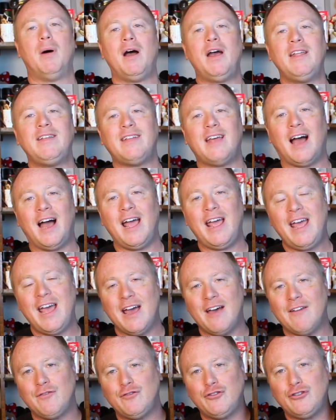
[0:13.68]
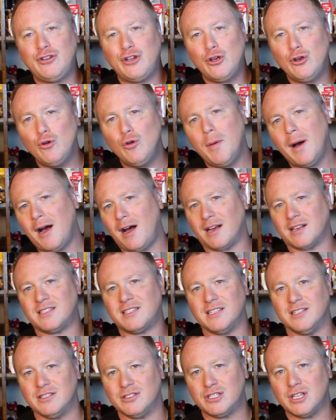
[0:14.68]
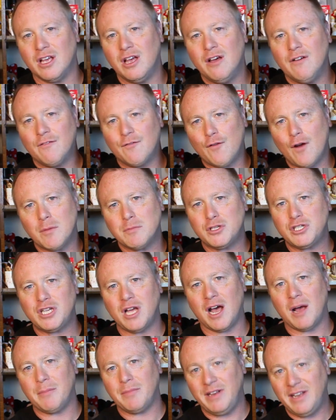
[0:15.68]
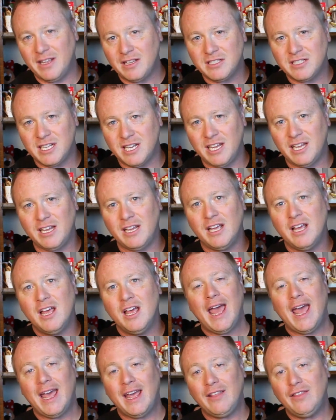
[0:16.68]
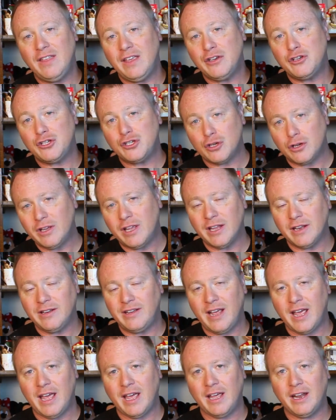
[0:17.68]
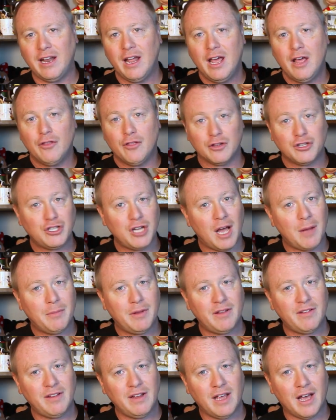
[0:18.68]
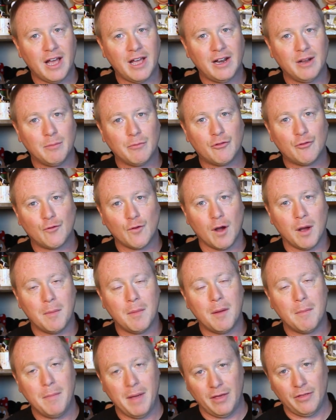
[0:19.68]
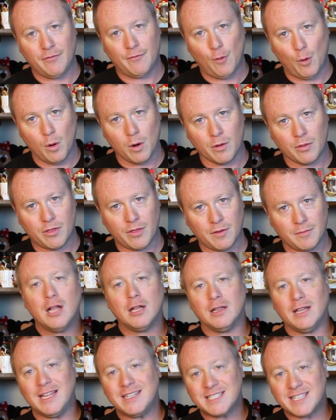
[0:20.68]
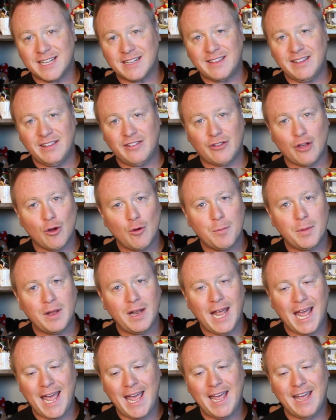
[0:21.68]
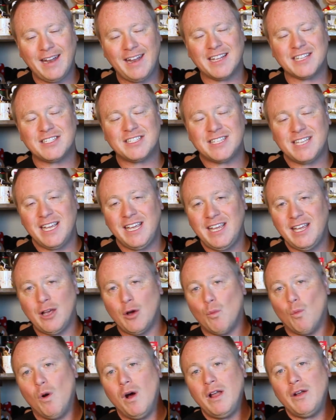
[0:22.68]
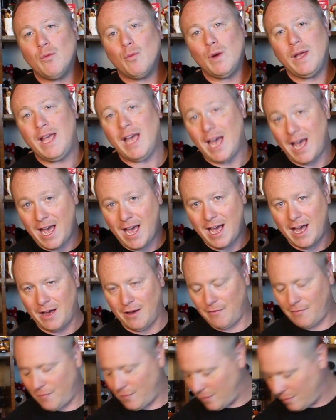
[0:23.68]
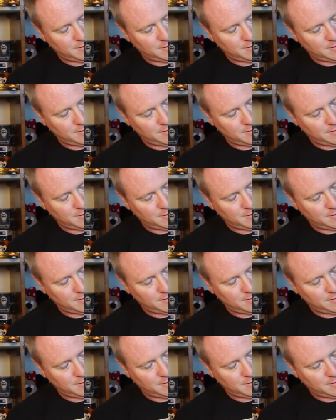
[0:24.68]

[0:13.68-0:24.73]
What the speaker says: but I have 2 boxes from Shop Disney, and these should contain the Shop Disney items from May the 4th. Let's get these open and see what we have.